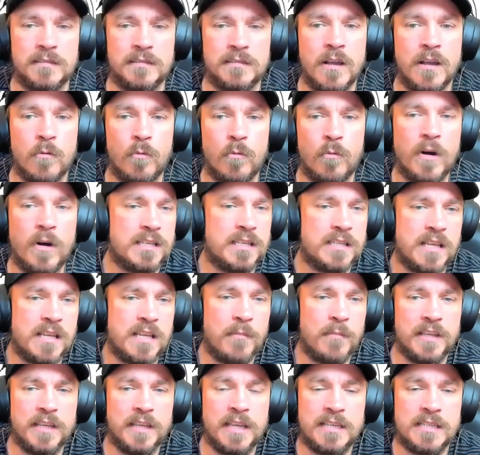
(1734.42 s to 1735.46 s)
What's
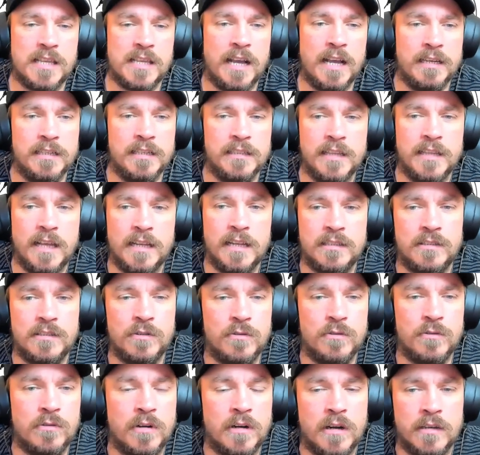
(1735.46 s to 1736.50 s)
something exciting that
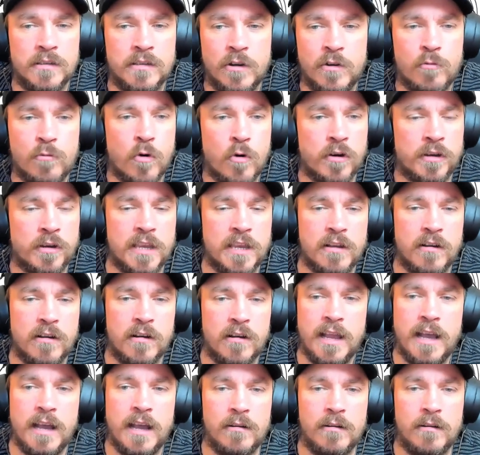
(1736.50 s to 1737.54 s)
you, you're working on
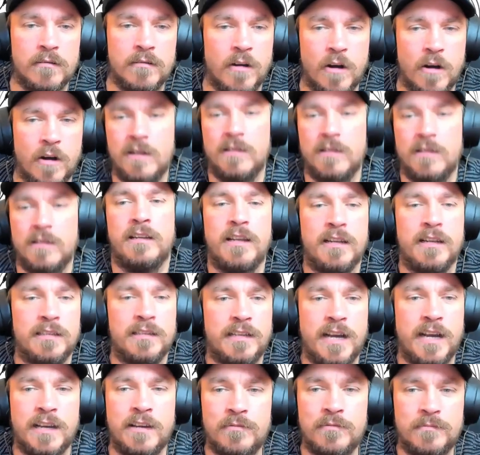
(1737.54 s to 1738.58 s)
now, other than
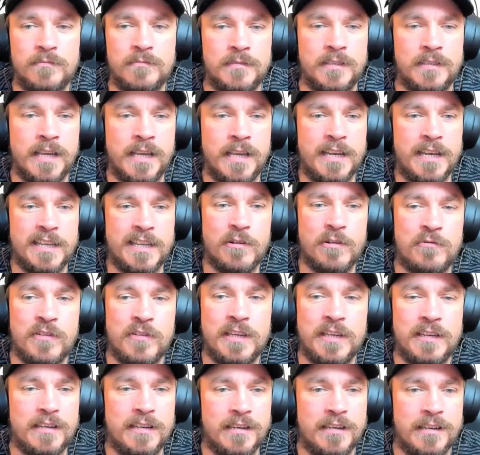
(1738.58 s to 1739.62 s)
kind of getting your
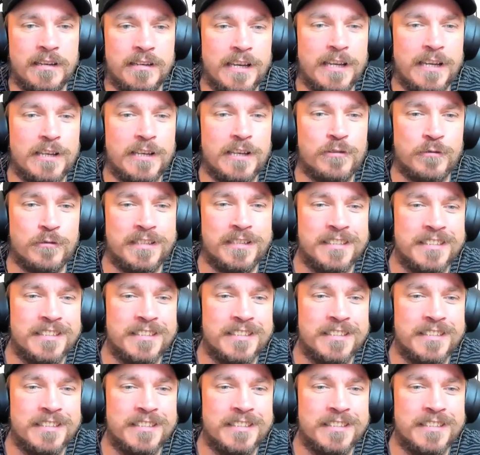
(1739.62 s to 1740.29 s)
feet in into it?